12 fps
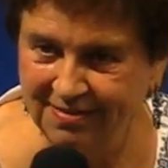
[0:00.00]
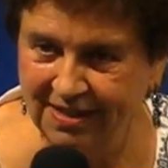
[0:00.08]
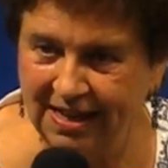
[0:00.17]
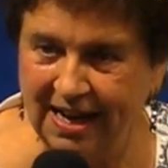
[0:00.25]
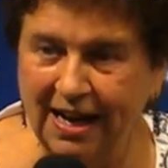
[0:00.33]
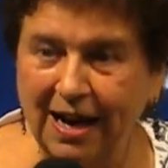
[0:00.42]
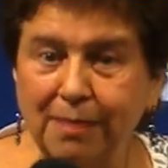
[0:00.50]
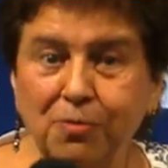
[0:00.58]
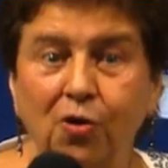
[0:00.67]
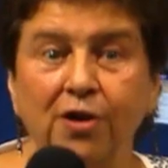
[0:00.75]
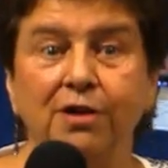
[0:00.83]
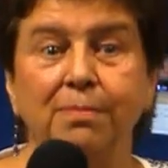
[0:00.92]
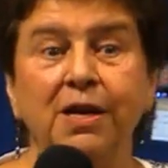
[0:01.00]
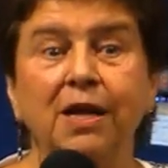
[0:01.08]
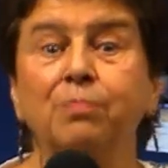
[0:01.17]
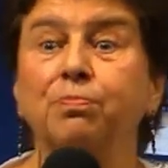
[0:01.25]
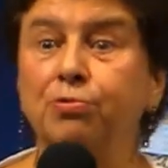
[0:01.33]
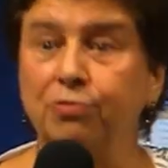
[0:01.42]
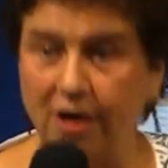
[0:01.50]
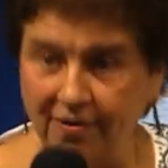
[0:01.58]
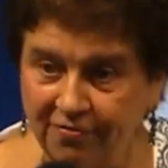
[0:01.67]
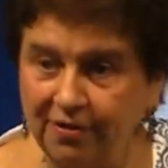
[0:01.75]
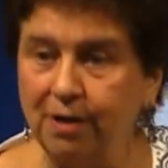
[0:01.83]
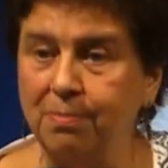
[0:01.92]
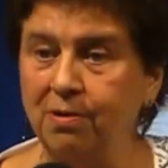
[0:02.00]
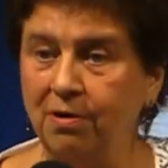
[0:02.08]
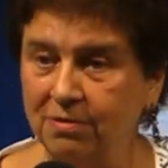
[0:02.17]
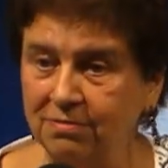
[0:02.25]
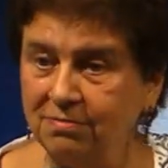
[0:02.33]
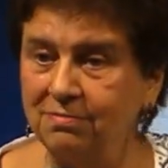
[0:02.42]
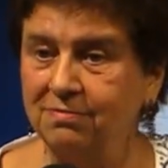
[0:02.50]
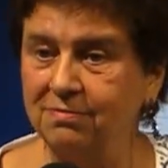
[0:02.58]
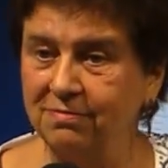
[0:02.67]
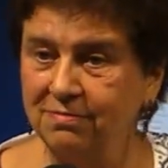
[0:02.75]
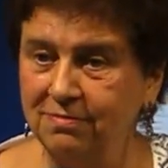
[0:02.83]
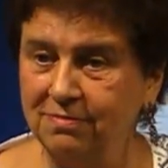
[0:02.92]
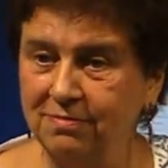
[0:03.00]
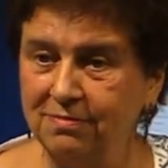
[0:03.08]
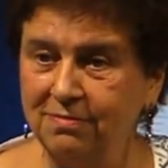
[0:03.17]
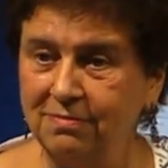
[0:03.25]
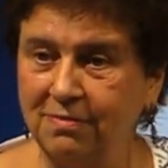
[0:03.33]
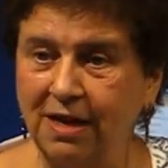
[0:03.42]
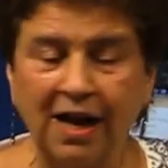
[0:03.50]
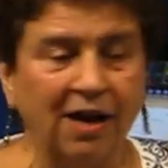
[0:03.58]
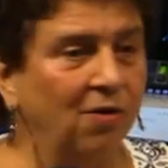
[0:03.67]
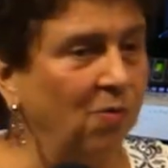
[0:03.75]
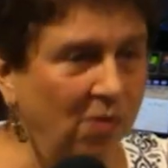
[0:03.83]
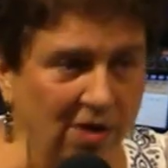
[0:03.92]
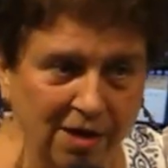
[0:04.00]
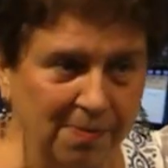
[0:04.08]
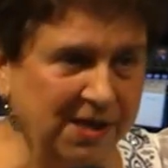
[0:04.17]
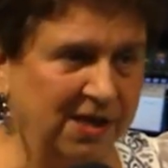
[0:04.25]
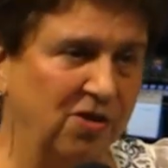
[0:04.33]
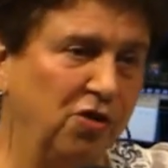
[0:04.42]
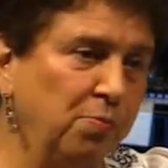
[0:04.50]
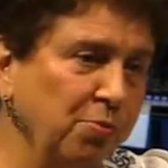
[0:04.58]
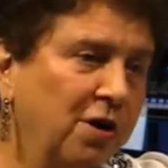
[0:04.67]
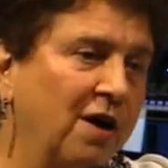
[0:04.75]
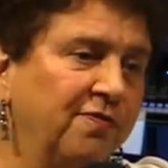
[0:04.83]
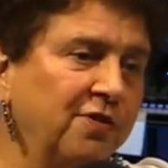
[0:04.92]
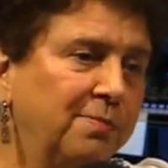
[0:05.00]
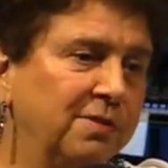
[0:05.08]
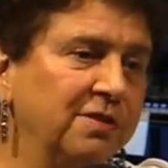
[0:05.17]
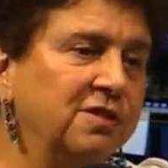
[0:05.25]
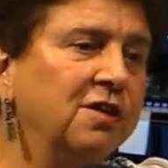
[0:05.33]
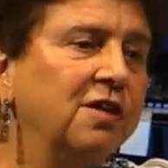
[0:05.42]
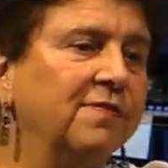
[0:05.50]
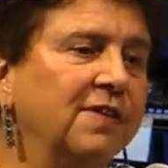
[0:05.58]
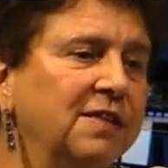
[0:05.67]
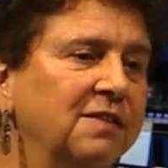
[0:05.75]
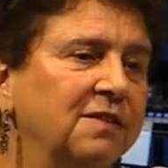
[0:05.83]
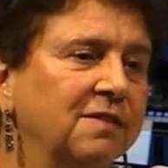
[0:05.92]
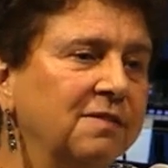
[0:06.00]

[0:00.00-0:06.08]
And I'm going to be profitable. I don't want to be an unprofitable servant.